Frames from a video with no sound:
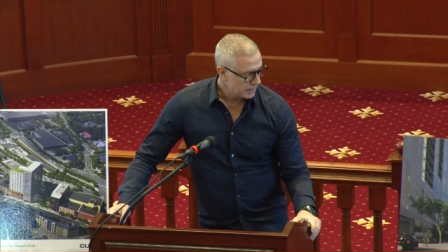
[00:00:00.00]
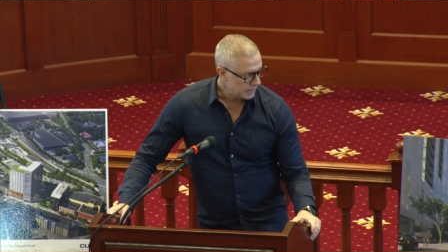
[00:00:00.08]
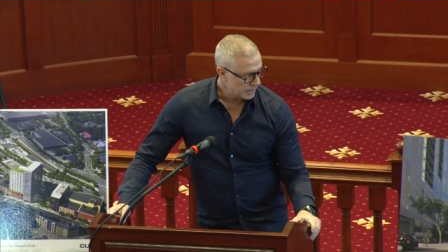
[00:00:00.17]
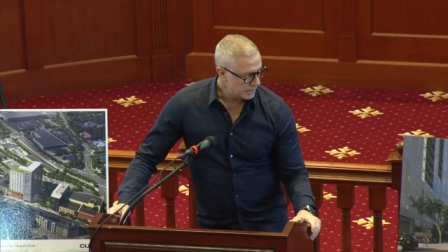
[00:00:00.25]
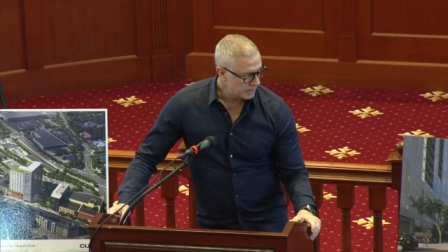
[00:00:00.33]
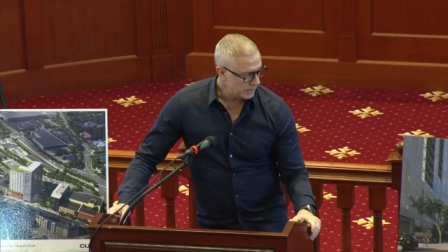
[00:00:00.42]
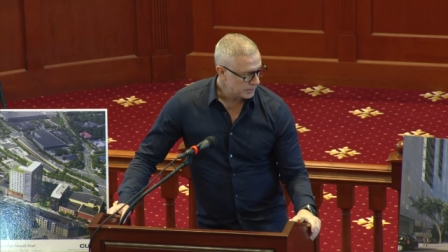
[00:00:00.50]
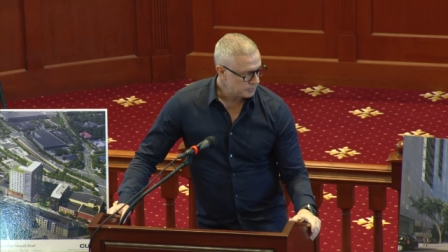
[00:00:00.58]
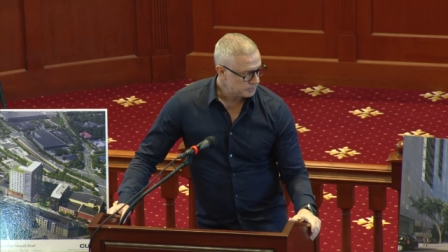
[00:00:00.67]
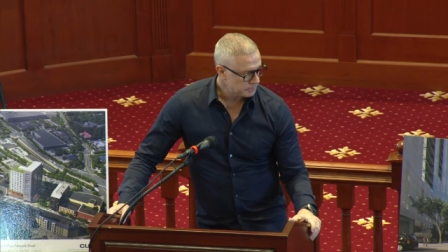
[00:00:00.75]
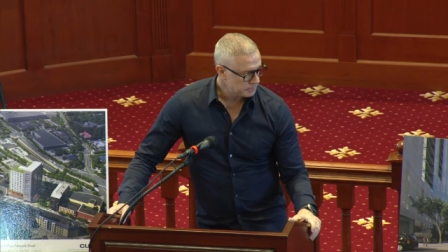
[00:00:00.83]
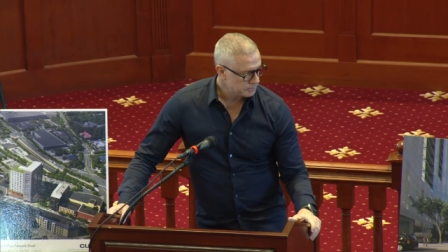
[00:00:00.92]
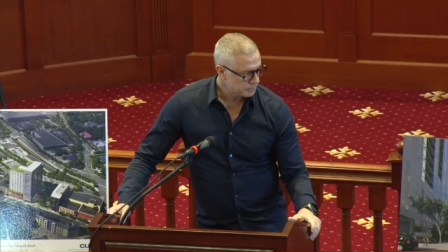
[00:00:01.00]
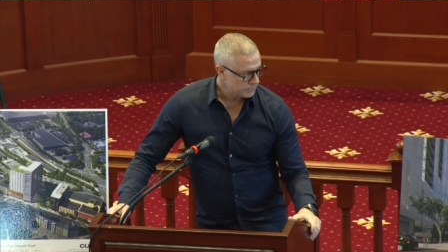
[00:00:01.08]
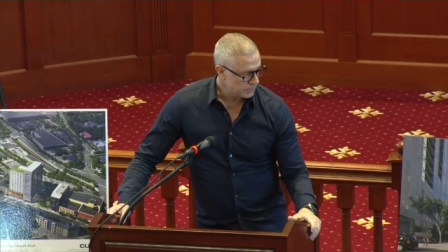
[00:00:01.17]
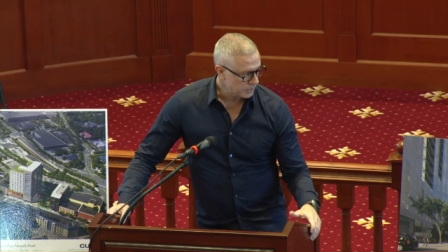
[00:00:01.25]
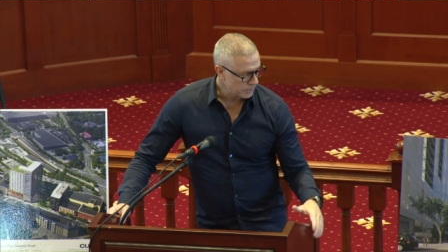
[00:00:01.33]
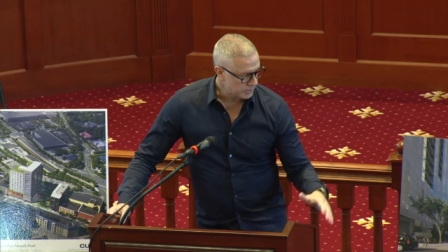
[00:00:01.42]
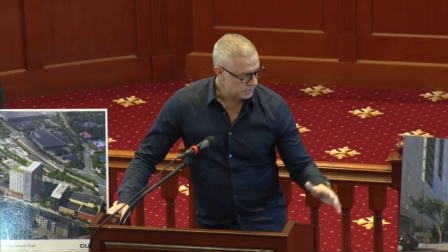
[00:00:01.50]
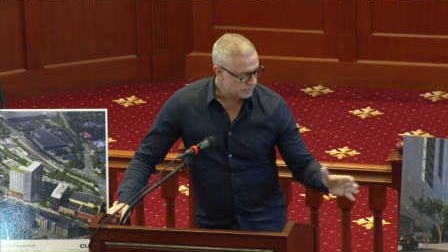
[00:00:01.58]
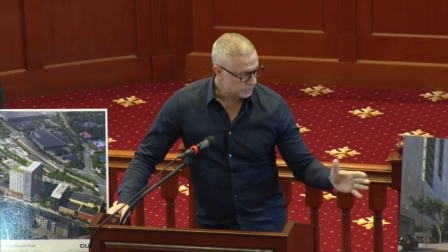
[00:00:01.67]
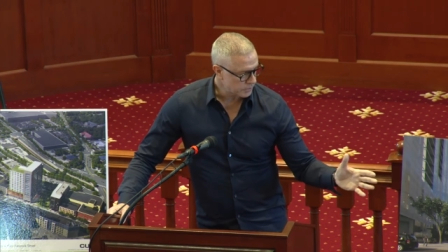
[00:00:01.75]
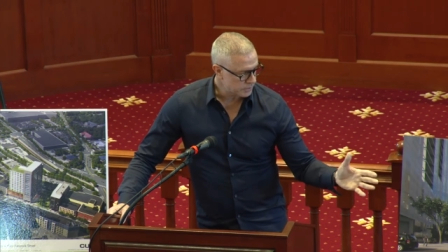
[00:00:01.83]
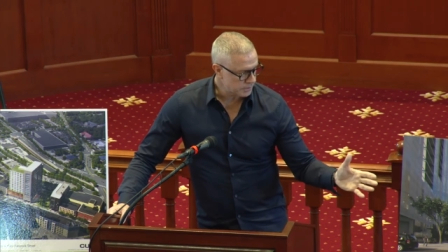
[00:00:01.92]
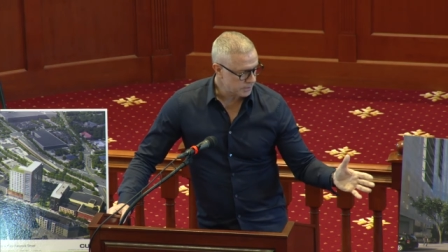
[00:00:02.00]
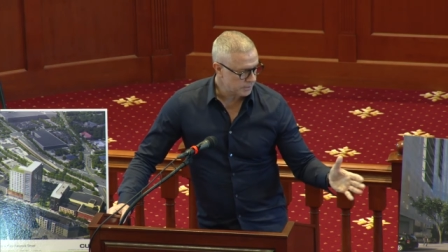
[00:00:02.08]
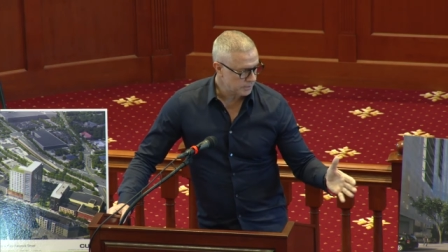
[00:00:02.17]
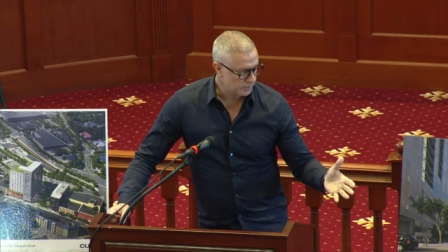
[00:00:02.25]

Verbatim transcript: And um, you know, you can sort of see